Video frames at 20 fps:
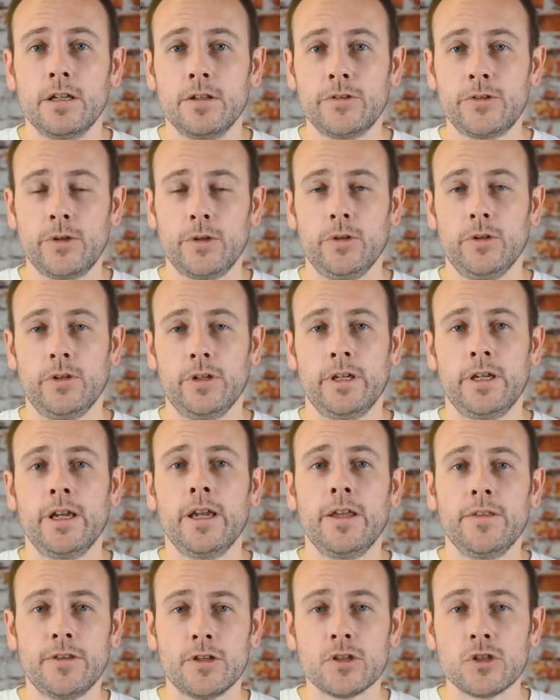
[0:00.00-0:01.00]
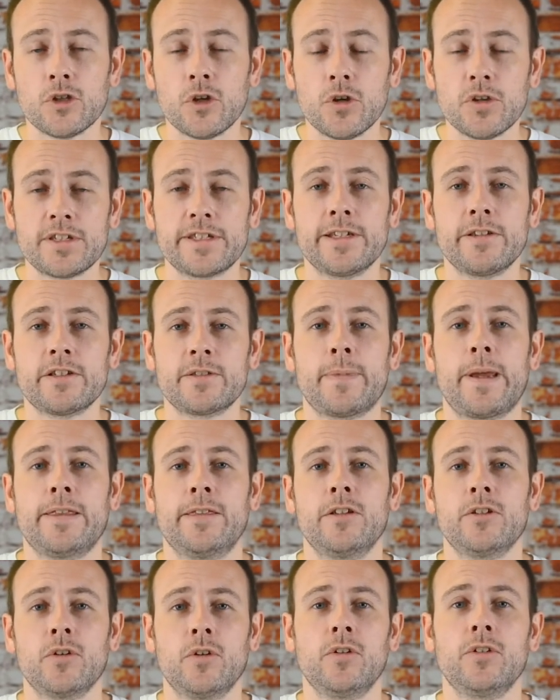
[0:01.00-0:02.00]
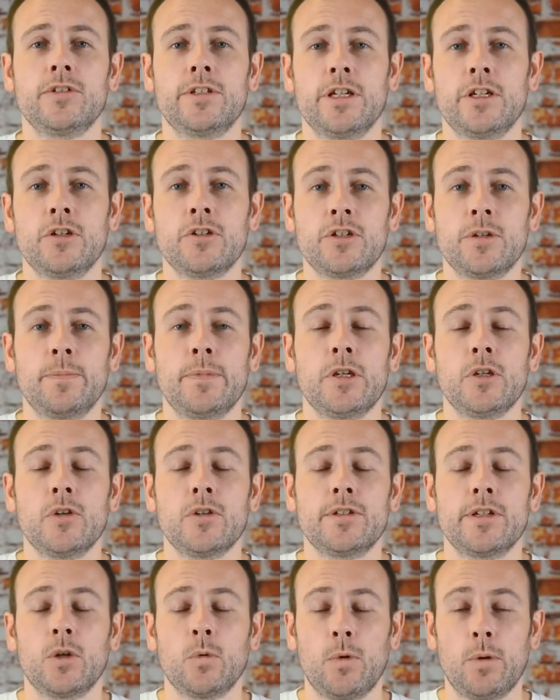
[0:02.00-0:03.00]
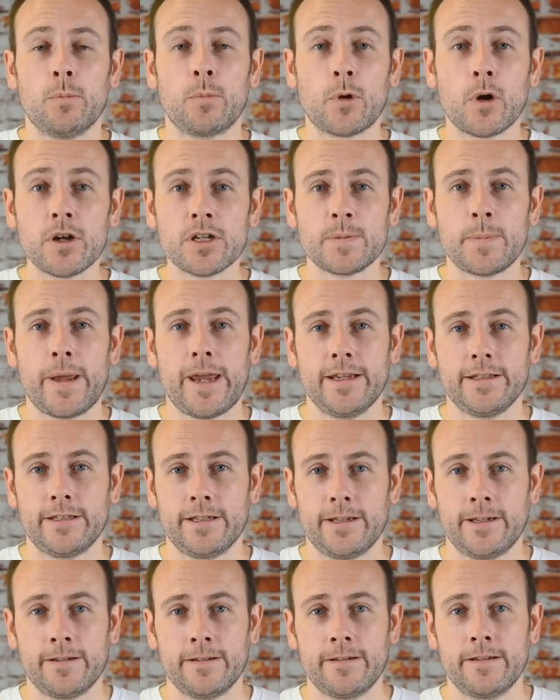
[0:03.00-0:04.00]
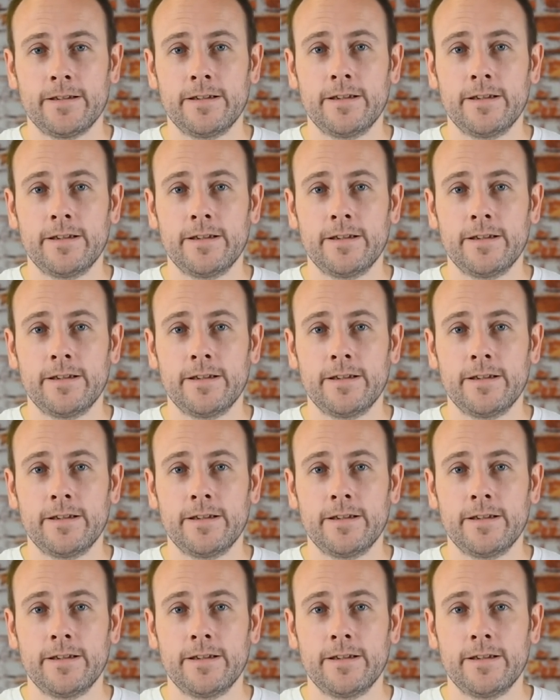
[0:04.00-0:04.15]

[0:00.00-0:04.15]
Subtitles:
Two, the new sales methodology you should be using when prospecting.